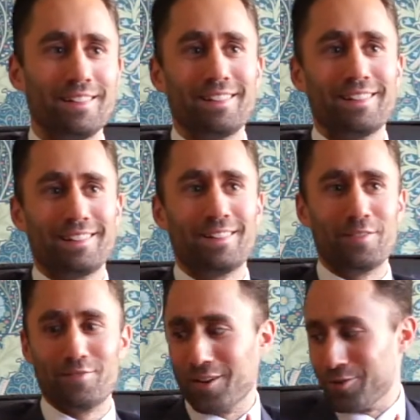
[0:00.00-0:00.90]
If
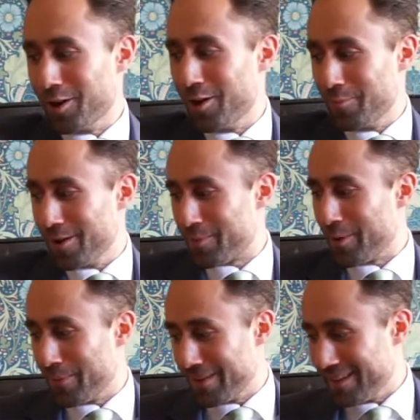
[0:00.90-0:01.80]
you've done your homework
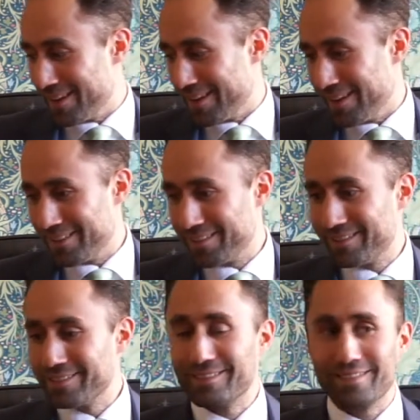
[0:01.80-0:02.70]
properly,
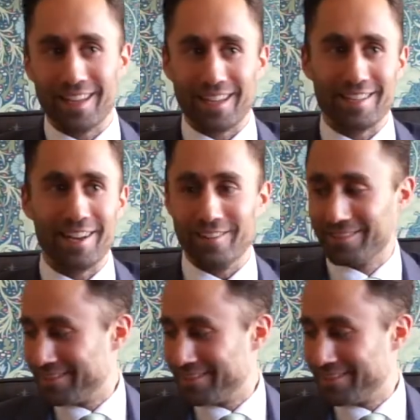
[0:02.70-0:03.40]
they can tell.